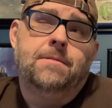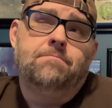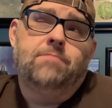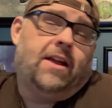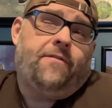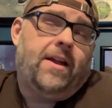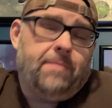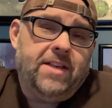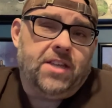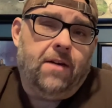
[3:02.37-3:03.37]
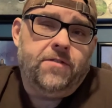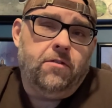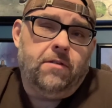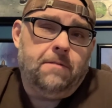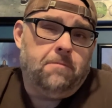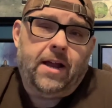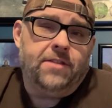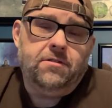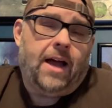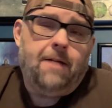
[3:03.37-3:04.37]
but I find myself doing. And what I
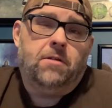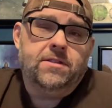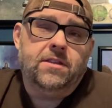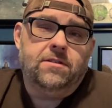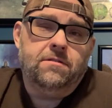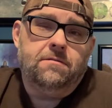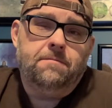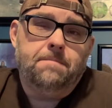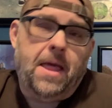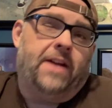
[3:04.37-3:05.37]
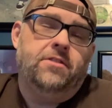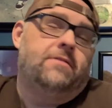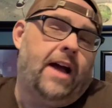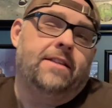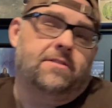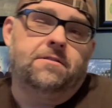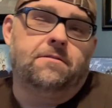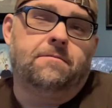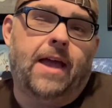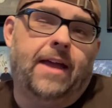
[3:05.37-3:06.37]
do not want to do, I do not
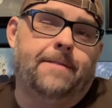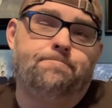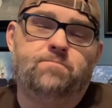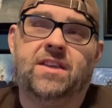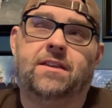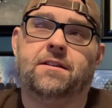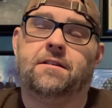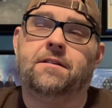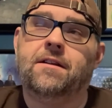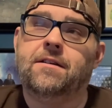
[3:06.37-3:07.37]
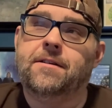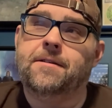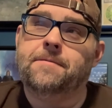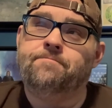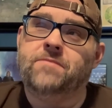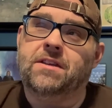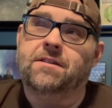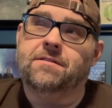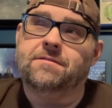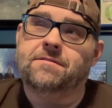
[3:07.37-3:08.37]
do. And, you know, you
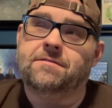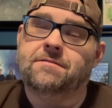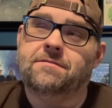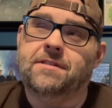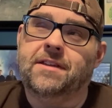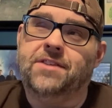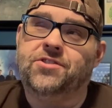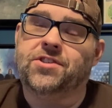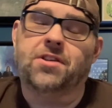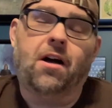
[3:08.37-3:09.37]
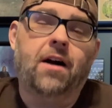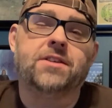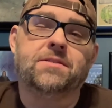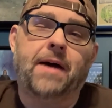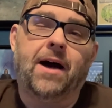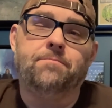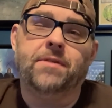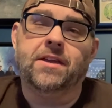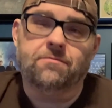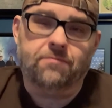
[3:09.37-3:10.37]
know, he just talks about
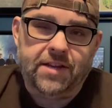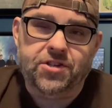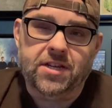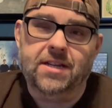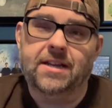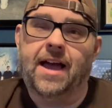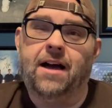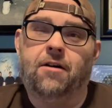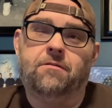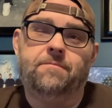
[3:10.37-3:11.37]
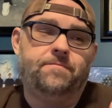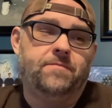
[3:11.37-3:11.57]
being wretched and how